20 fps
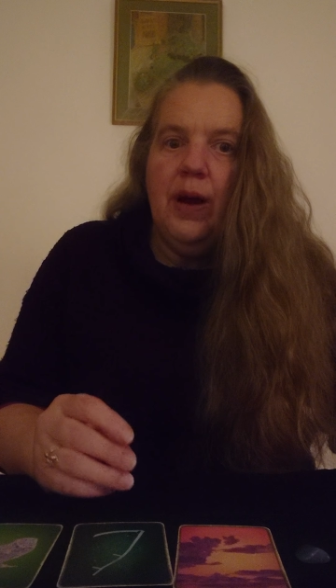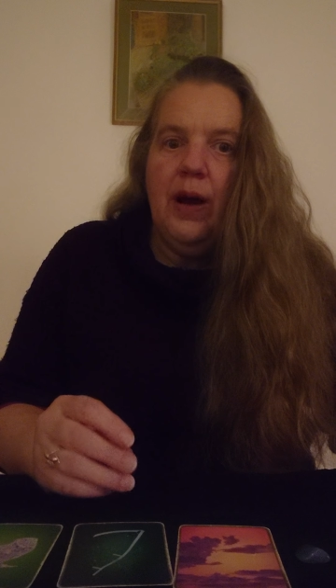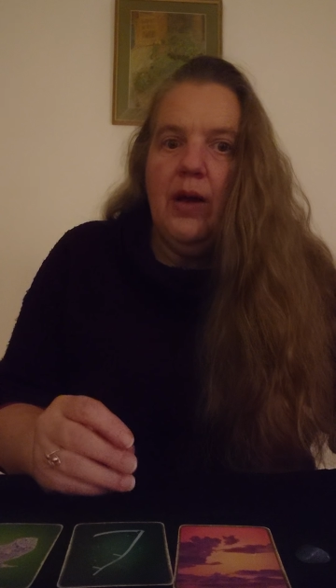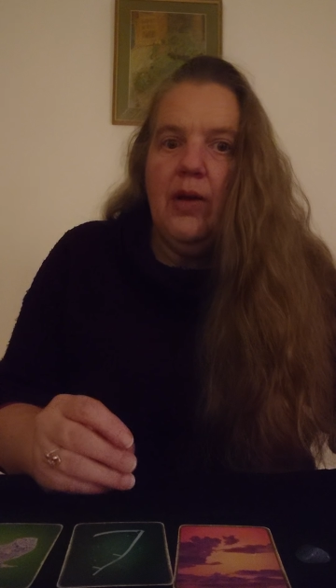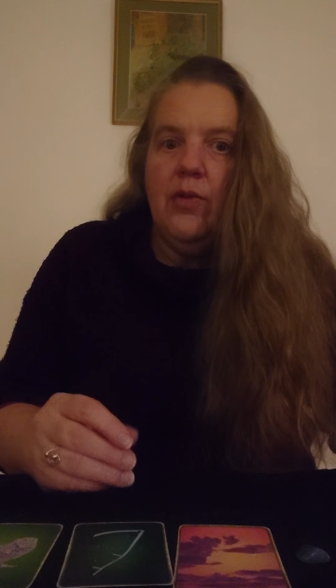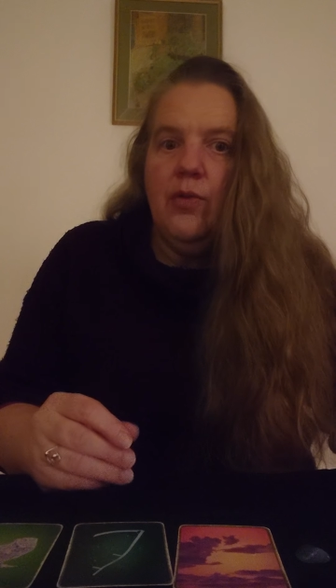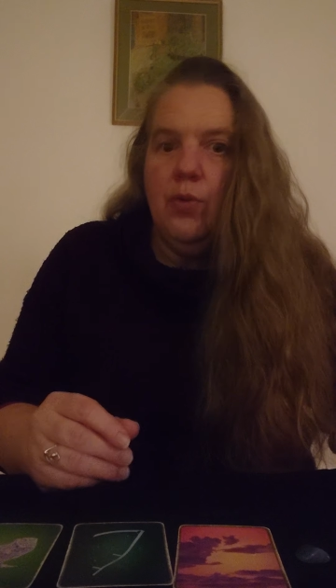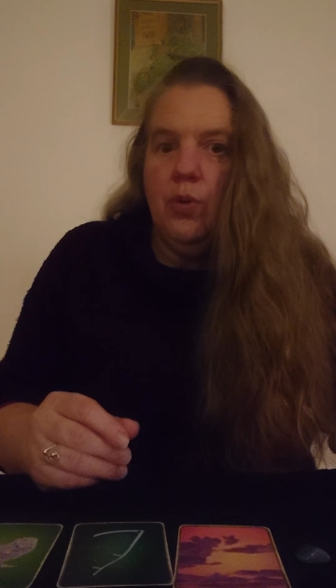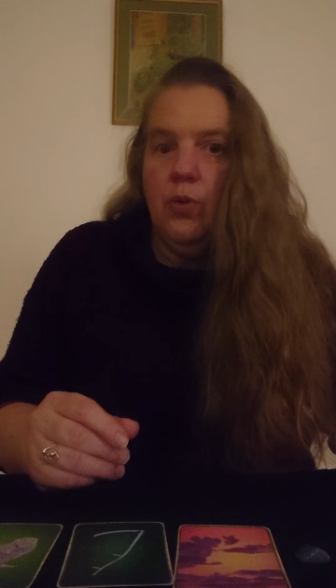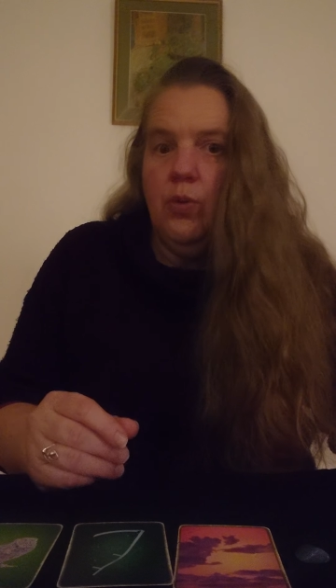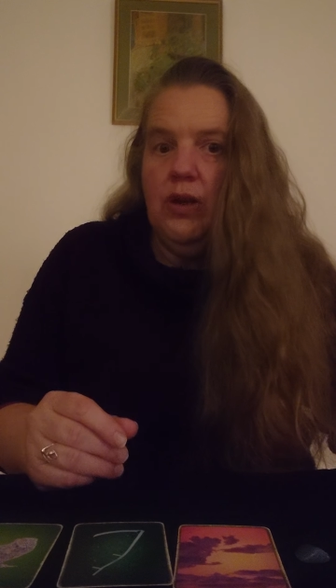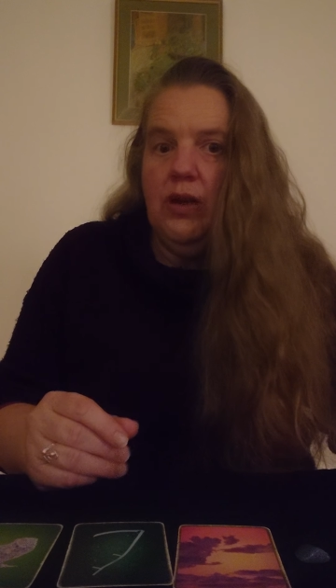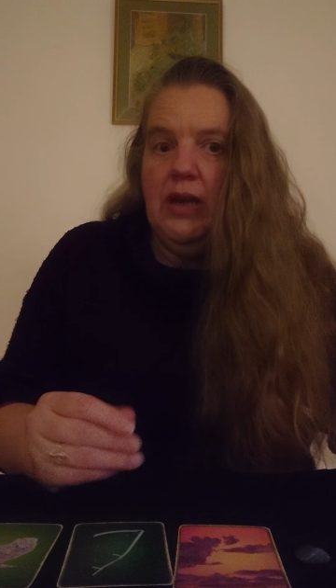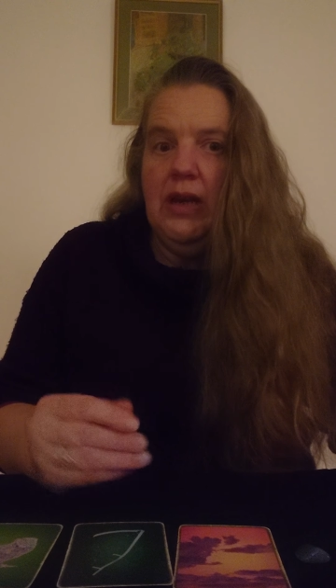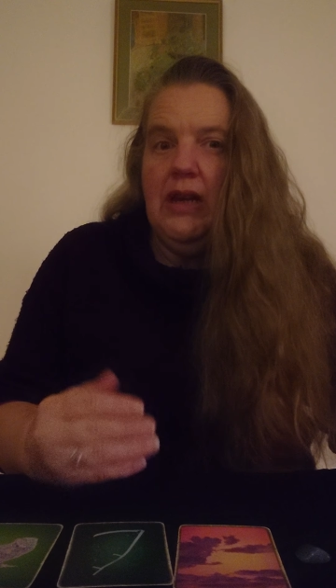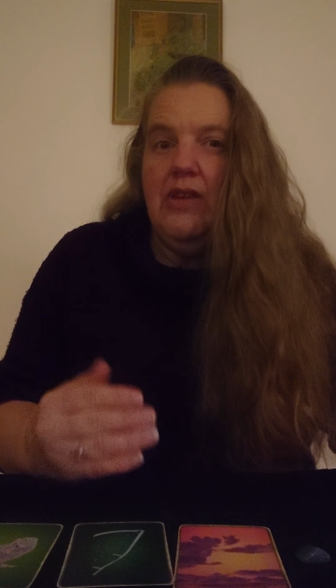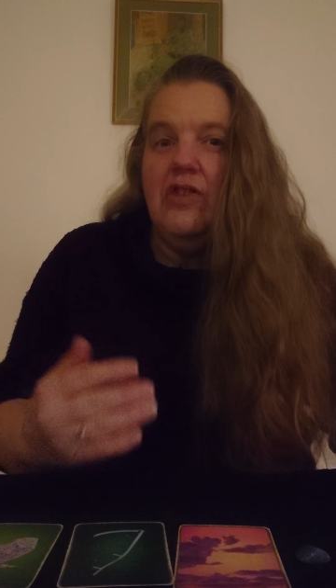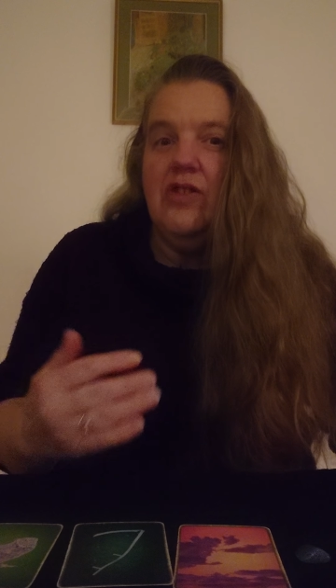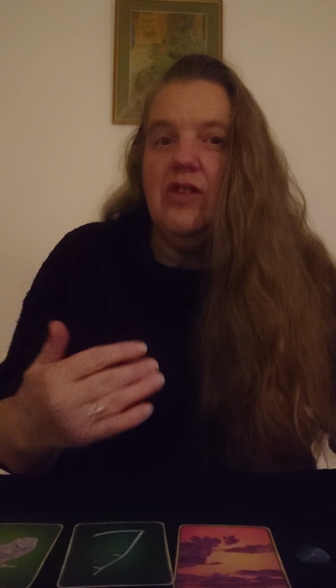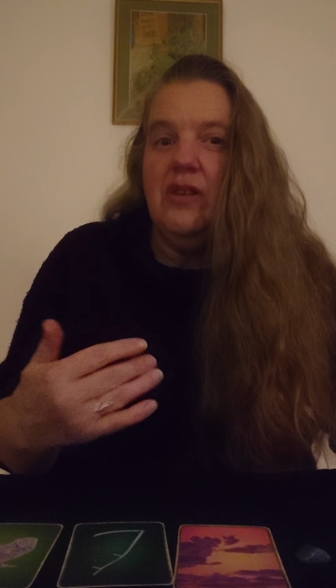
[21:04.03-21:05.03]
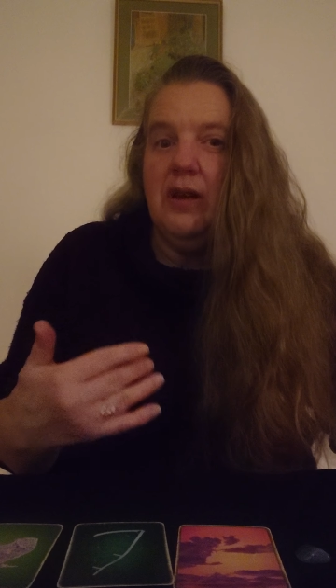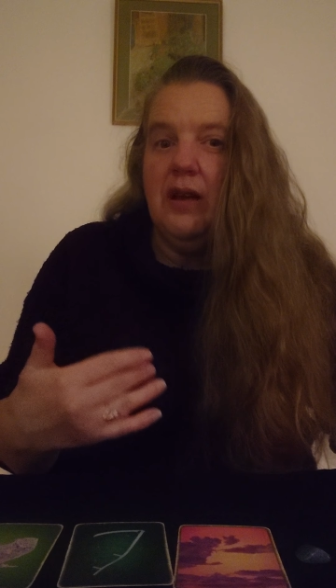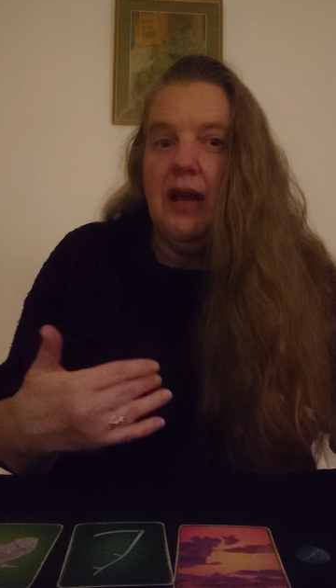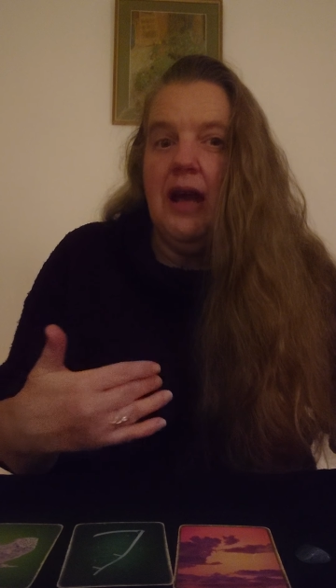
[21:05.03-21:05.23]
part of what we need to